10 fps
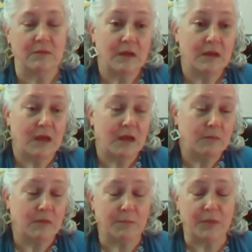I
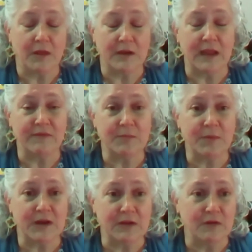will applaud
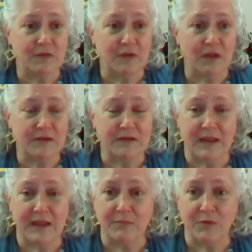everybody who's on
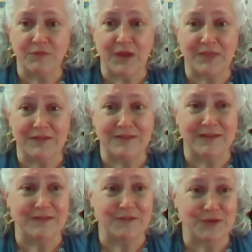today, and we've got this
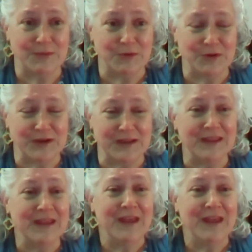sense of community,